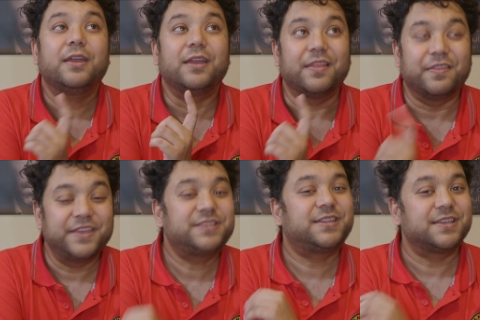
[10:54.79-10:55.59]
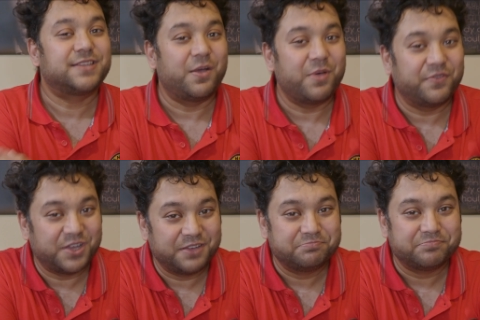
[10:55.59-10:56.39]
In this test,
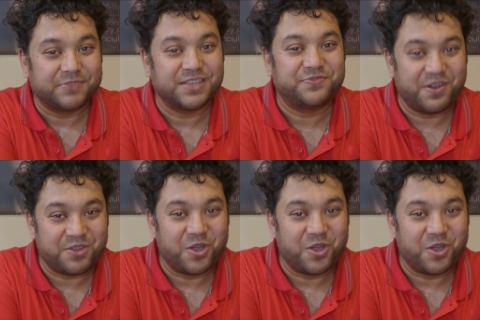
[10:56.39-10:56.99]
however, it's very